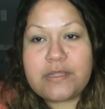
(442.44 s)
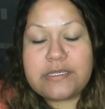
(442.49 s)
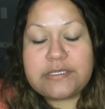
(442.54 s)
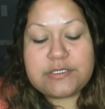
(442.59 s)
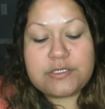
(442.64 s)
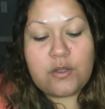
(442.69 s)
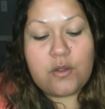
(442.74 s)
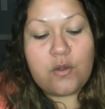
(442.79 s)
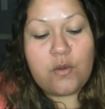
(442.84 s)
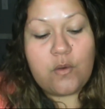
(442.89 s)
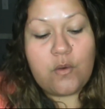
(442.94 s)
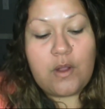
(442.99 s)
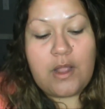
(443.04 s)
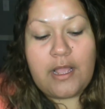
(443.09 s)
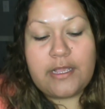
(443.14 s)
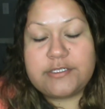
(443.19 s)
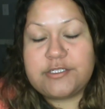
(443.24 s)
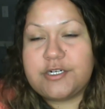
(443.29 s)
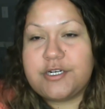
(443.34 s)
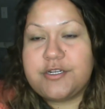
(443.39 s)
So
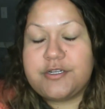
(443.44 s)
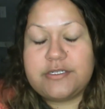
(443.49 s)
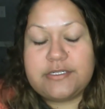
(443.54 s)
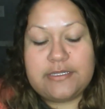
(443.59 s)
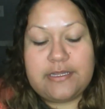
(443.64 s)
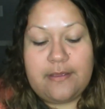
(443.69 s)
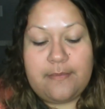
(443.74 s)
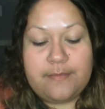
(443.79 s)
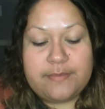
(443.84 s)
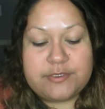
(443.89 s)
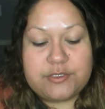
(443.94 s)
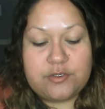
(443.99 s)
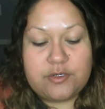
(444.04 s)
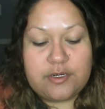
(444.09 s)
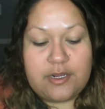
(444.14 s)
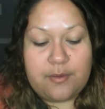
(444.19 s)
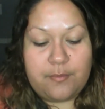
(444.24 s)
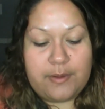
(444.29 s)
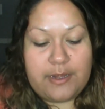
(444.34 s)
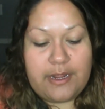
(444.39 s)
I started using them. So
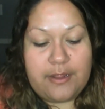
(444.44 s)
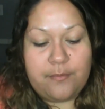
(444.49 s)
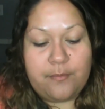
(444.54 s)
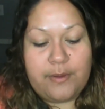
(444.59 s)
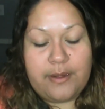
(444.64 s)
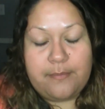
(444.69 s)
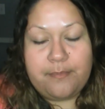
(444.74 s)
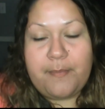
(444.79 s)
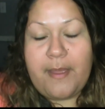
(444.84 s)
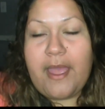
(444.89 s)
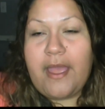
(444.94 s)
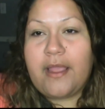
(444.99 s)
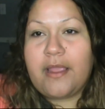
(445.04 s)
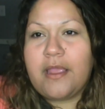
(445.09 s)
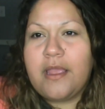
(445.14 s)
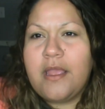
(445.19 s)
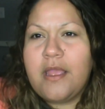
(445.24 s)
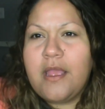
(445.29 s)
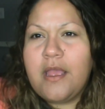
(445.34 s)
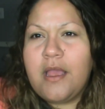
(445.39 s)
when I went
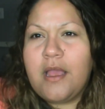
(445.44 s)
back,